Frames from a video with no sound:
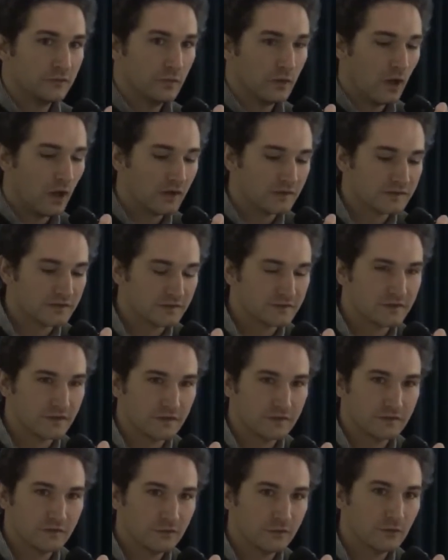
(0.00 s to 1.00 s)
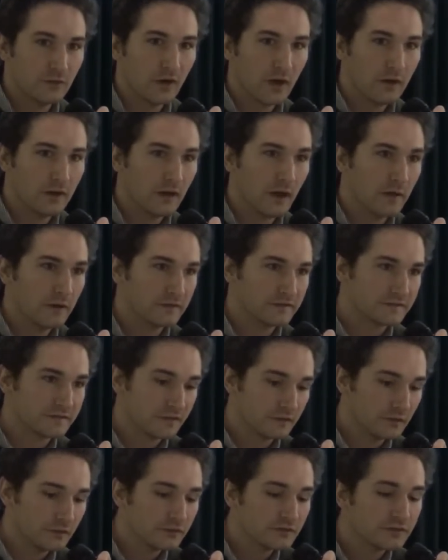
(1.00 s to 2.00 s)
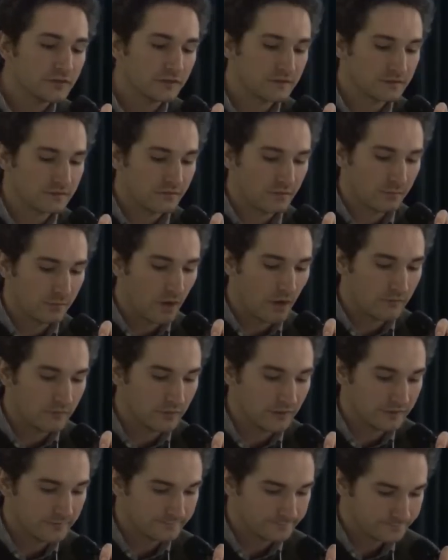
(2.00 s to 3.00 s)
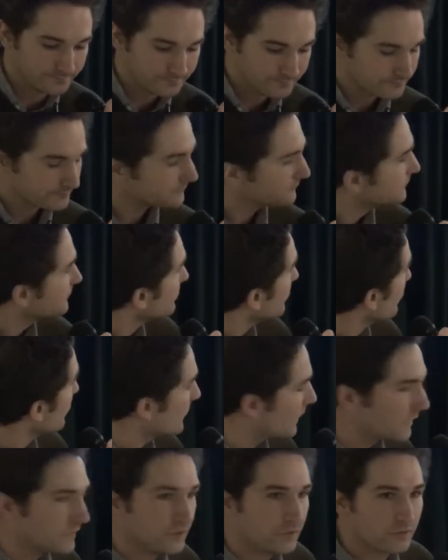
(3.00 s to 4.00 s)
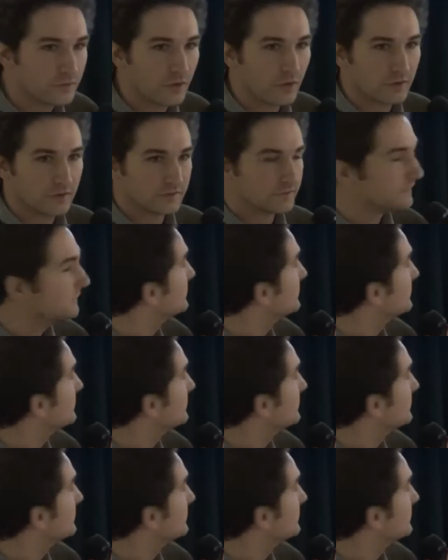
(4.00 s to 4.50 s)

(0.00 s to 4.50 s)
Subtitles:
launch us into solutions for poverty. You can go on.